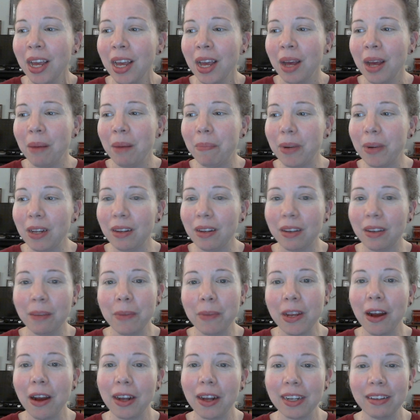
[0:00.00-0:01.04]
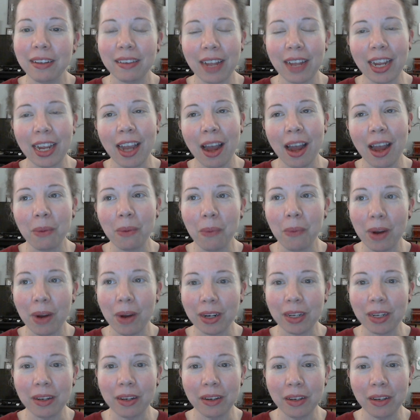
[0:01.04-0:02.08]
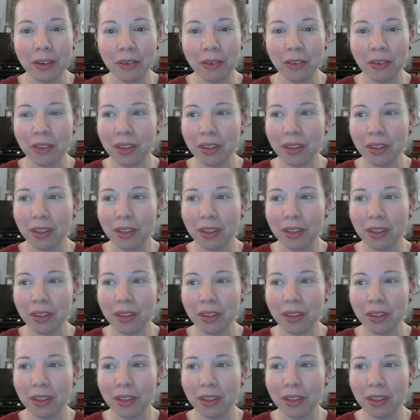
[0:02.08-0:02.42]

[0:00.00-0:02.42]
But to be honest, I kind of wanted to use